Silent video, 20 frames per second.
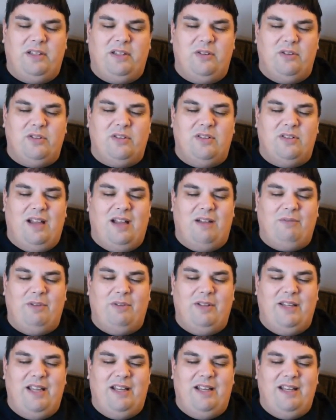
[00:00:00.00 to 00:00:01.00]
there's not
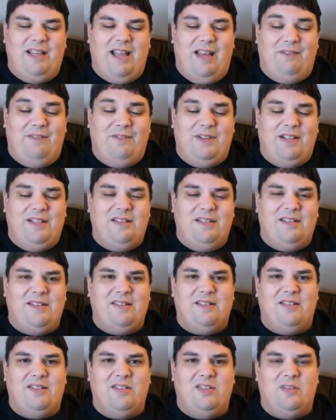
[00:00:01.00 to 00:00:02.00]
really any
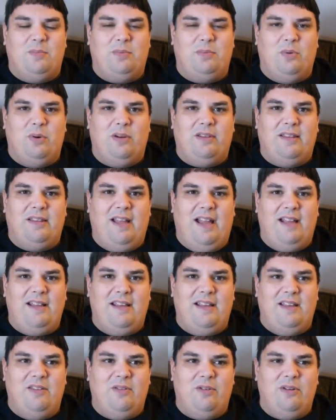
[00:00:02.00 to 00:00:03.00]
evidence to support that
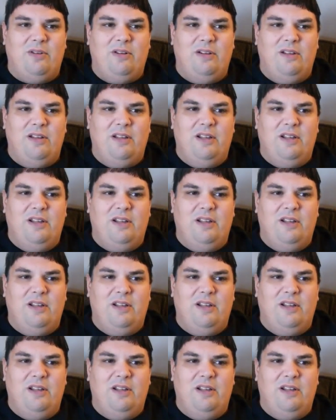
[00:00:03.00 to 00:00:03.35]
either.